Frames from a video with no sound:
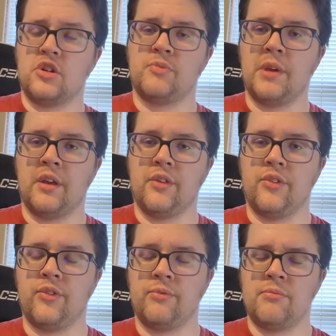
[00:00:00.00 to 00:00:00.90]
just
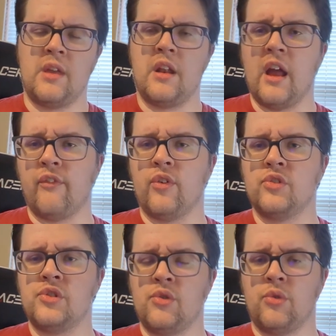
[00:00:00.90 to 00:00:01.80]
because in an effort
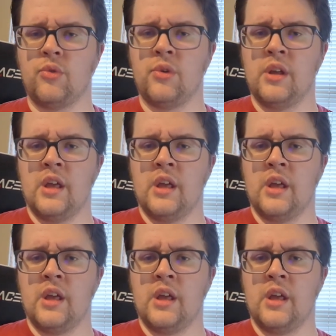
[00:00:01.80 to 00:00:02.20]
to